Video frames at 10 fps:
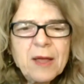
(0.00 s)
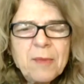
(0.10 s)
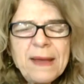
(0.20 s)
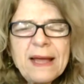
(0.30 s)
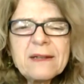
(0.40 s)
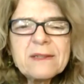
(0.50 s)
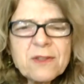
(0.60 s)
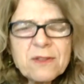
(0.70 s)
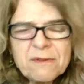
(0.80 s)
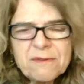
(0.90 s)
about
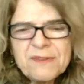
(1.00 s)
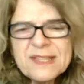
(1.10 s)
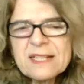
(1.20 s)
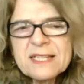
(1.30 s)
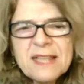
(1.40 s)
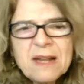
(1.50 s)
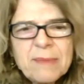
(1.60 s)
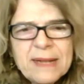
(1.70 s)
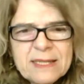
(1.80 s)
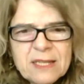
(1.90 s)
sort of the fiscal
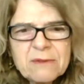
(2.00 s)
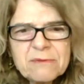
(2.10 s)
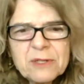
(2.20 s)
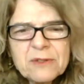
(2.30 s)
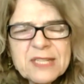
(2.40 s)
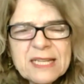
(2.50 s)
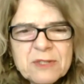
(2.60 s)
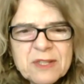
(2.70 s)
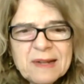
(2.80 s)
sustainability of what those countries